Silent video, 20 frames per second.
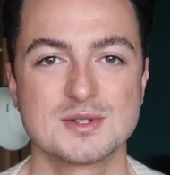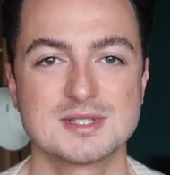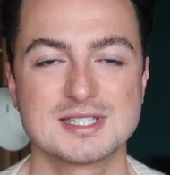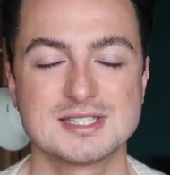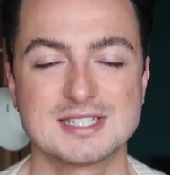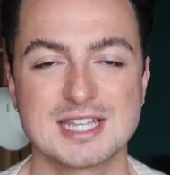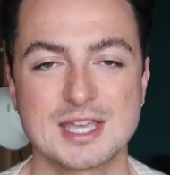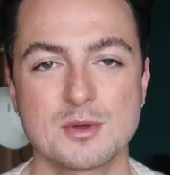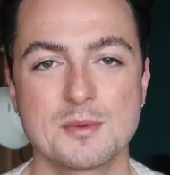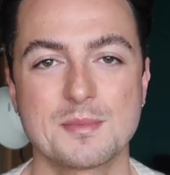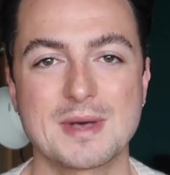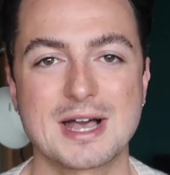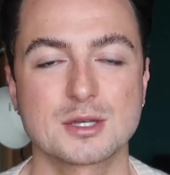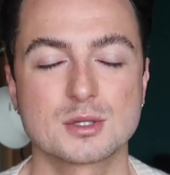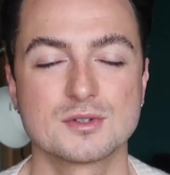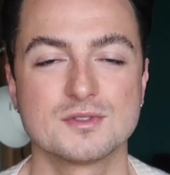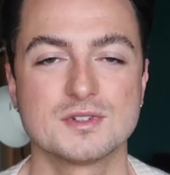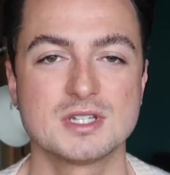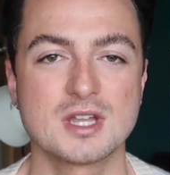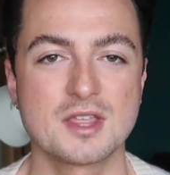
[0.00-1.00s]
Today we're
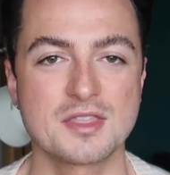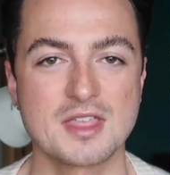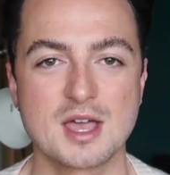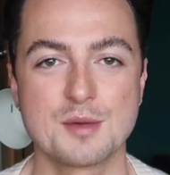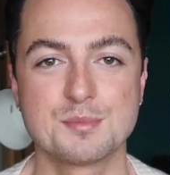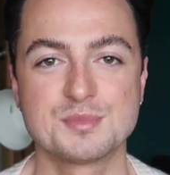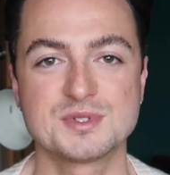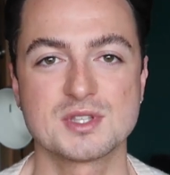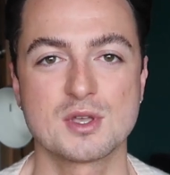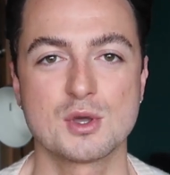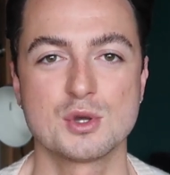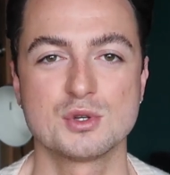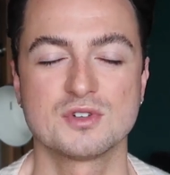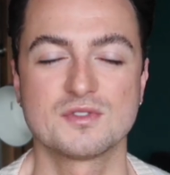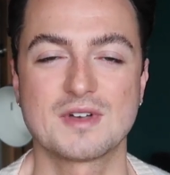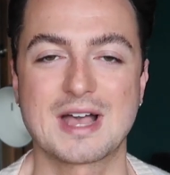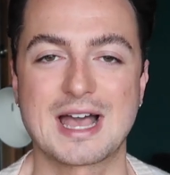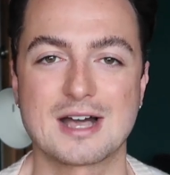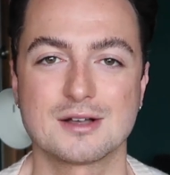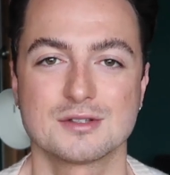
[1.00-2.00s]
back with another episode
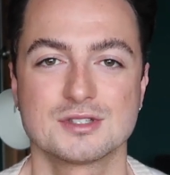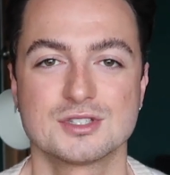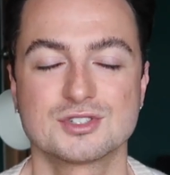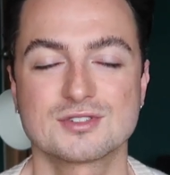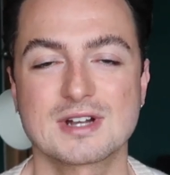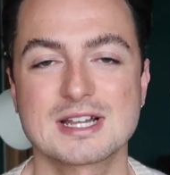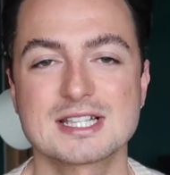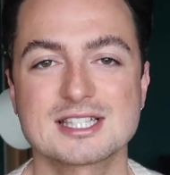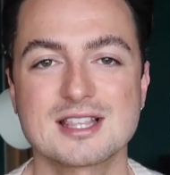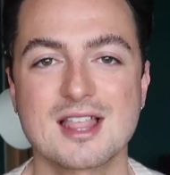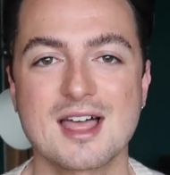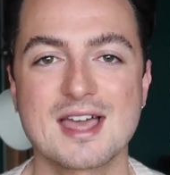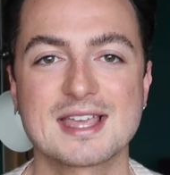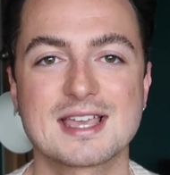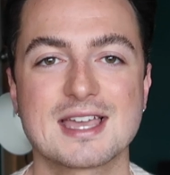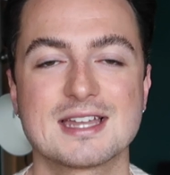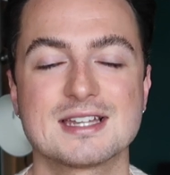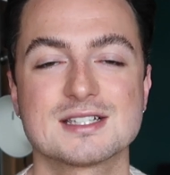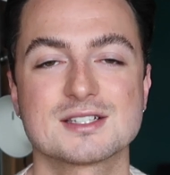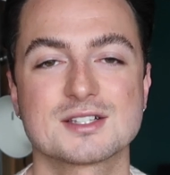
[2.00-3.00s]
of How to Dress
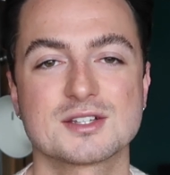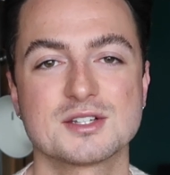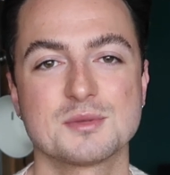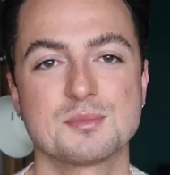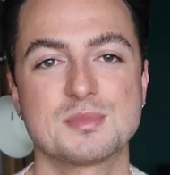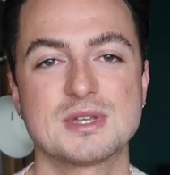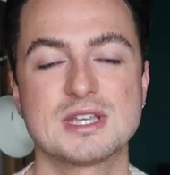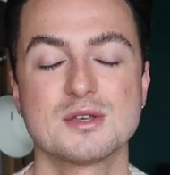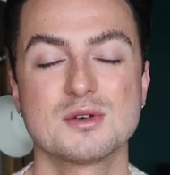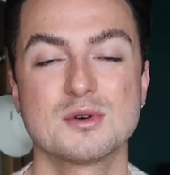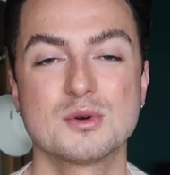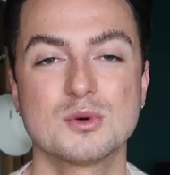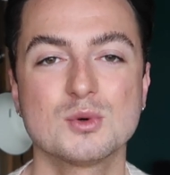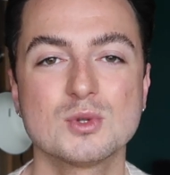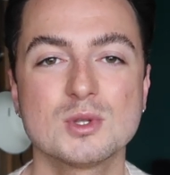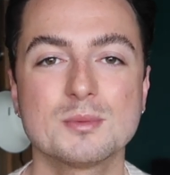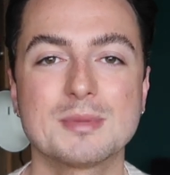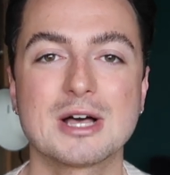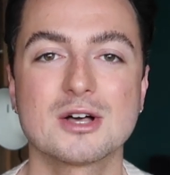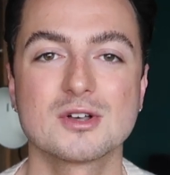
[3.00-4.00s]
Like, and it's going to be
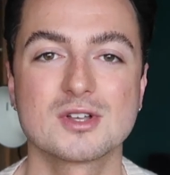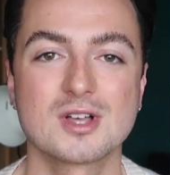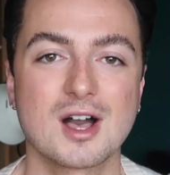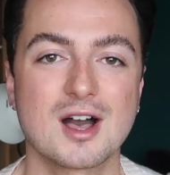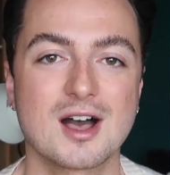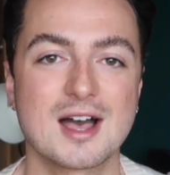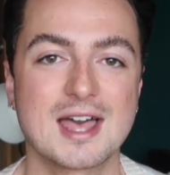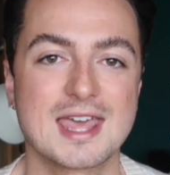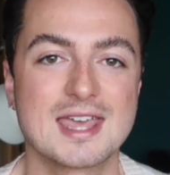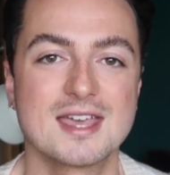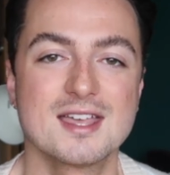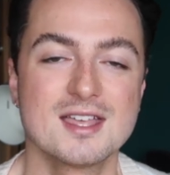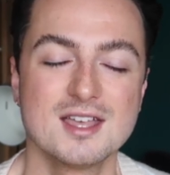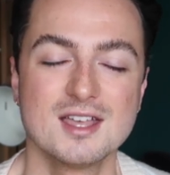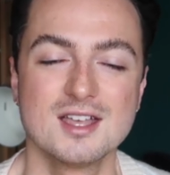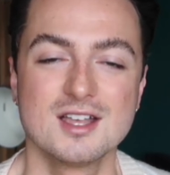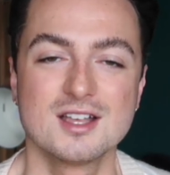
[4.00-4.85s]
all about Kai.